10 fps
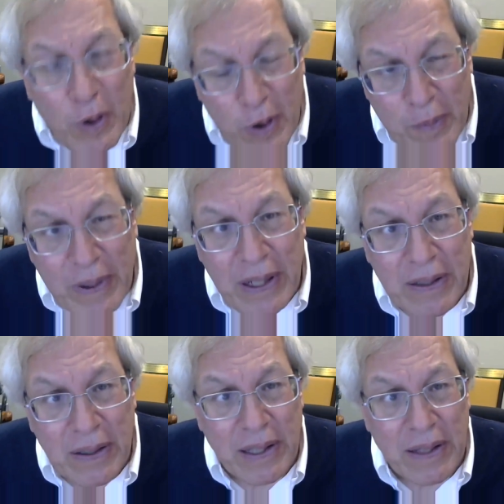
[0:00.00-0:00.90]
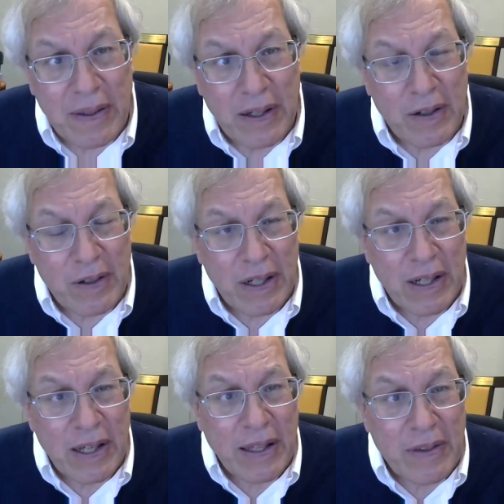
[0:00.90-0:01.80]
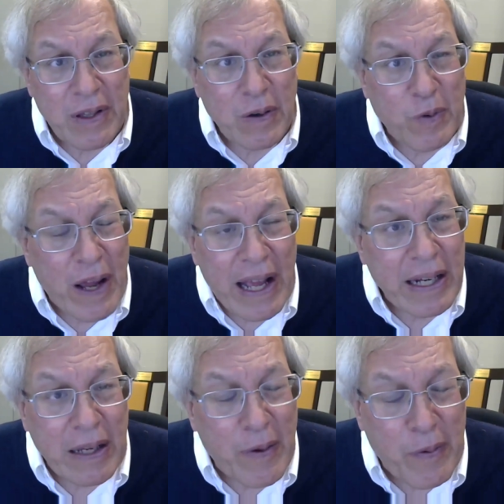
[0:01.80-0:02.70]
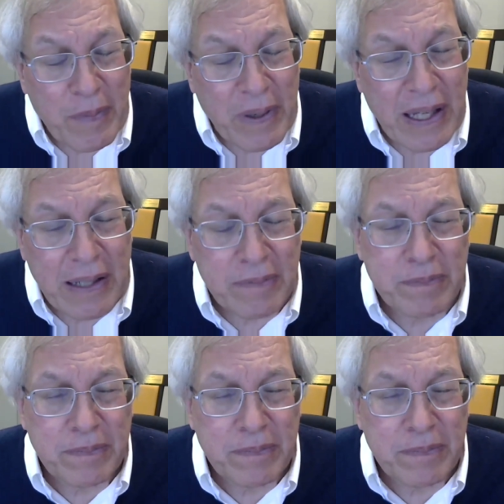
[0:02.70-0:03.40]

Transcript: permanently there than over any other media.